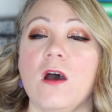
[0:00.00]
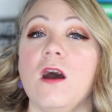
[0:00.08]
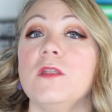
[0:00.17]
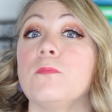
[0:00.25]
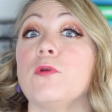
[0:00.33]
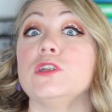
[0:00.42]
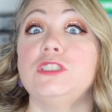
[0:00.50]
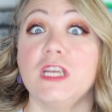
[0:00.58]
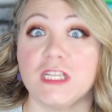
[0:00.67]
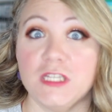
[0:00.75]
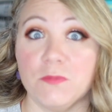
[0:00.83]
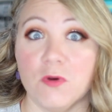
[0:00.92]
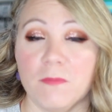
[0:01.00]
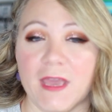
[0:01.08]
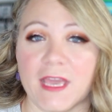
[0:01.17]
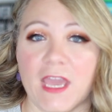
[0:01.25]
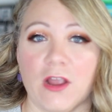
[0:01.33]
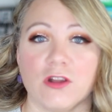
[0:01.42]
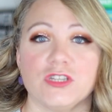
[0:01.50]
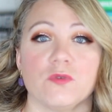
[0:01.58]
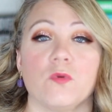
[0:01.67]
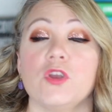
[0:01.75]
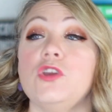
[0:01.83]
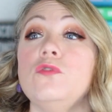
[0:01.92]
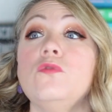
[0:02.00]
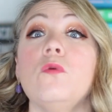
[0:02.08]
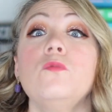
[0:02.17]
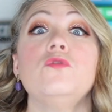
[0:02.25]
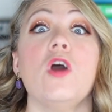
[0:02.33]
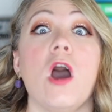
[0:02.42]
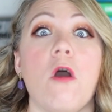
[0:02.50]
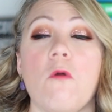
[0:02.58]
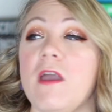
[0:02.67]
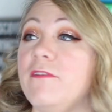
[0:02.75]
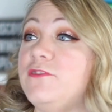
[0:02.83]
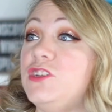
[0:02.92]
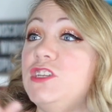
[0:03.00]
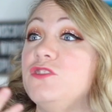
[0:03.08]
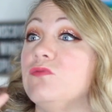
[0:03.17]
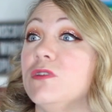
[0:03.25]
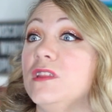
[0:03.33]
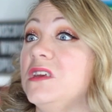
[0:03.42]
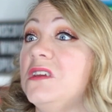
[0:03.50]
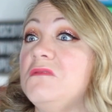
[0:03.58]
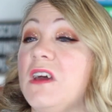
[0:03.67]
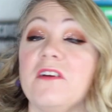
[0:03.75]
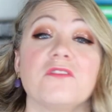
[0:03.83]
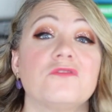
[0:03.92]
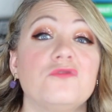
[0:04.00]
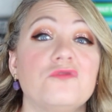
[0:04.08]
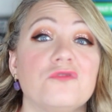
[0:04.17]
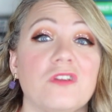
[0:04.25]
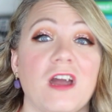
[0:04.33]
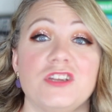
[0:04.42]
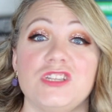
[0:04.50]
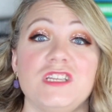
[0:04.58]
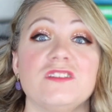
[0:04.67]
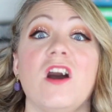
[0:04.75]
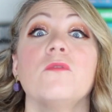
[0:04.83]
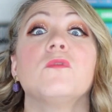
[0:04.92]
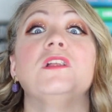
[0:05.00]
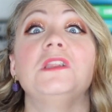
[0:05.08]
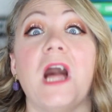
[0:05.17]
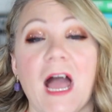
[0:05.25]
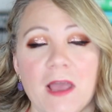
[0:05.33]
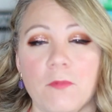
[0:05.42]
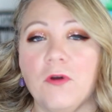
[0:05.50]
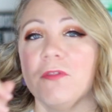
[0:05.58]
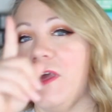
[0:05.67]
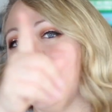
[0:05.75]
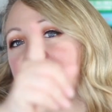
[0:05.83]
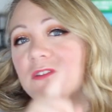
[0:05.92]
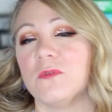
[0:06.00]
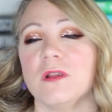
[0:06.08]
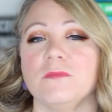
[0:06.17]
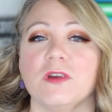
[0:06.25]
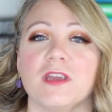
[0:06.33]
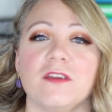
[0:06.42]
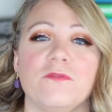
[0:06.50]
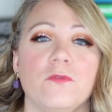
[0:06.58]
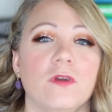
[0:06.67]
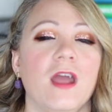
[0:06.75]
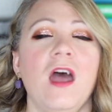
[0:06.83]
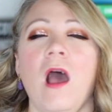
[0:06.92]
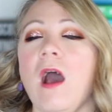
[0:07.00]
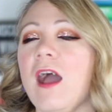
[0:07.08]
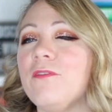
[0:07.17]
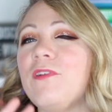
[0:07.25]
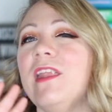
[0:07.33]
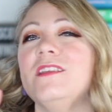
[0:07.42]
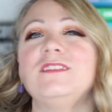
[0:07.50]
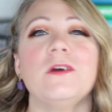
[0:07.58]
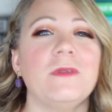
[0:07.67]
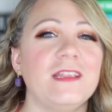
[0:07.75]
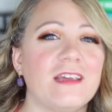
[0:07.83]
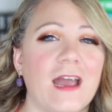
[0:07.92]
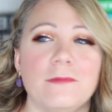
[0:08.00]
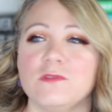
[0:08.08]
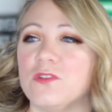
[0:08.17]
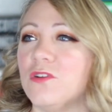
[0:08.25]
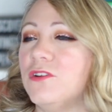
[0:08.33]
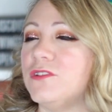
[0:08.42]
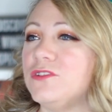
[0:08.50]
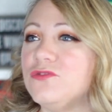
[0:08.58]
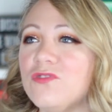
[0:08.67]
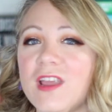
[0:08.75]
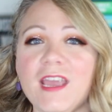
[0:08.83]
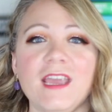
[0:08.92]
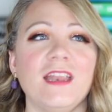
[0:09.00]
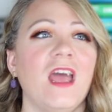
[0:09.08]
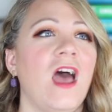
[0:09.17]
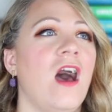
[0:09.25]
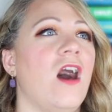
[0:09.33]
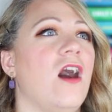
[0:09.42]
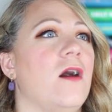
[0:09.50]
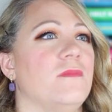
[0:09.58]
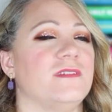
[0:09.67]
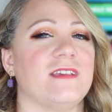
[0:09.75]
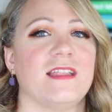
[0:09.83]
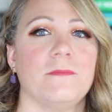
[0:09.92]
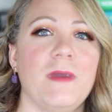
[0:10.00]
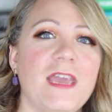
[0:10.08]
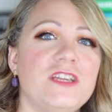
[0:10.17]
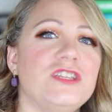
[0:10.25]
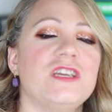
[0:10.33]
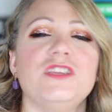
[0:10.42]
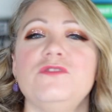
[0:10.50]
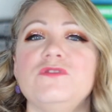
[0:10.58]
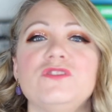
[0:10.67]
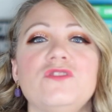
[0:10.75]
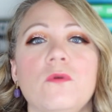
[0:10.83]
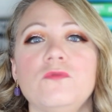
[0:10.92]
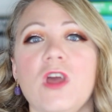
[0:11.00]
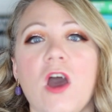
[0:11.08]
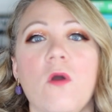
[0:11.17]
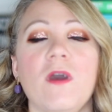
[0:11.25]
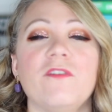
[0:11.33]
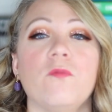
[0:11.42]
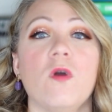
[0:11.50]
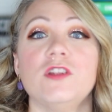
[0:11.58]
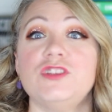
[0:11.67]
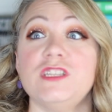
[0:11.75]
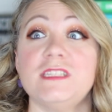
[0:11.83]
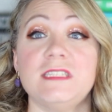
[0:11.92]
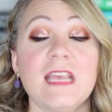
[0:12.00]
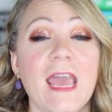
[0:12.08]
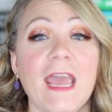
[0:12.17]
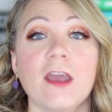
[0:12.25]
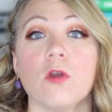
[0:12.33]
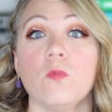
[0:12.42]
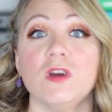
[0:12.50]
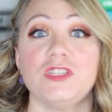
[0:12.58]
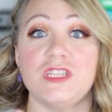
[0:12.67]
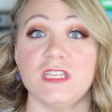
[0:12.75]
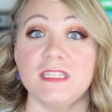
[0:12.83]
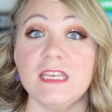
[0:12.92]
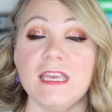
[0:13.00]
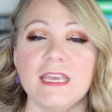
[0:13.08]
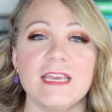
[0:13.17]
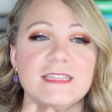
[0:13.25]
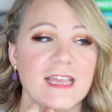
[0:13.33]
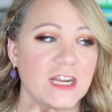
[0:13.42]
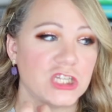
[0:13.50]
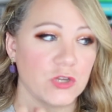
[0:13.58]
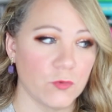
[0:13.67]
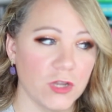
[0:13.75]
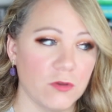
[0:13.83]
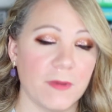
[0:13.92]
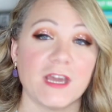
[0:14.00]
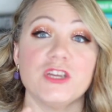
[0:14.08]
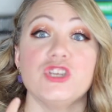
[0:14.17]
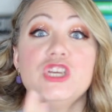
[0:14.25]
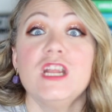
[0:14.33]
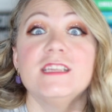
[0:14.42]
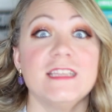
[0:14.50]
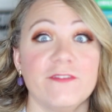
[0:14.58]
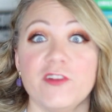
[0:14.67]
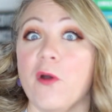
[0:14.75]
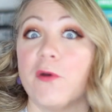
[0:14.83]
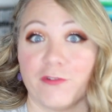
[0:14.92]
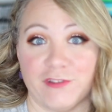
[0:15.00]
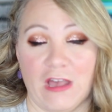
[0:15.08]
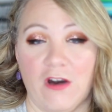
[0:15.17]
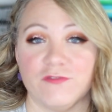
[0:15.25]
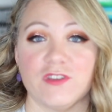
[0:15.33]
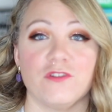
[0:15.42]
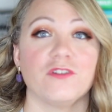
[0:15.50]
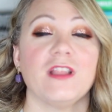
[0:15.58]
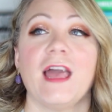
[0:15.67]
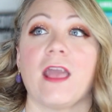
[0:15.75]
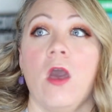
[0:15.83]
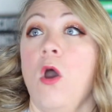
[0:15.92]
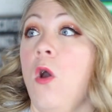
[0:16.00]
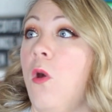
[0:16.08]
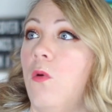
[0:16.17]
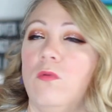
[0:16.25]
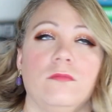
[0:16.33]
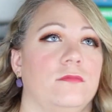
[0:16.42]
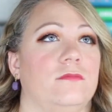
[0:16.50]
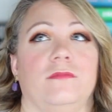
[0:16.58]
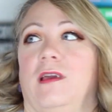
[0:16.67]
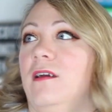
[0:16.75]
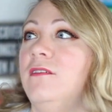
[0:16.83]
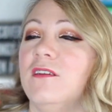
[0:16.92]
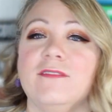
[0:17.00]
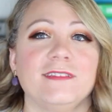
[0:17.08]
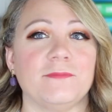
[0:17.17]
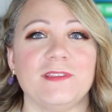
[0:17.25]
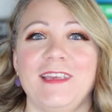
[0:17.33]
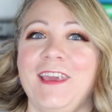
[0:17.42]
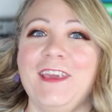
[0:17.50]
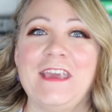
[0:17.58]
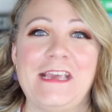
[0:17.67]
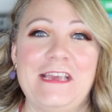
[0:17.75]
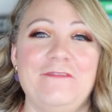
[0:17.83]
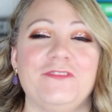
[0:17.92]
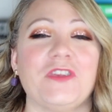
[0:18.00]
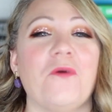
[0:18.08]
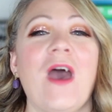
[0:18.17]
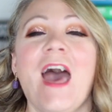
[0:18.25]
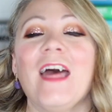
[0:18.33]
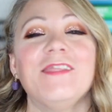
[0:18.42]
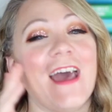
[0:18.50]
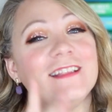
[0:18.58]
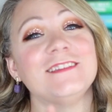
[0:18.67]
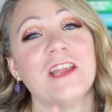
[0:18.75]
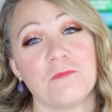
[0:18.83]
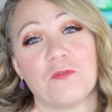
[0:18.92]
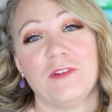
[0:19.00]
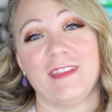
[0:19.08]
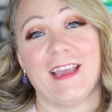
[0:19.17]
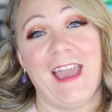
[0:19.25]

unpredictable main character where you don't know if she's really telling the truth or not. She's unreliable. That's the word I'm looking for. I've read it so many times. Girl on the Train, The Silent Patient. You just don't know if what she's saying or what she's seeing is actually real, because she doesn't even know it herself. So you're like, I don't know what to believe. So that's the number one thing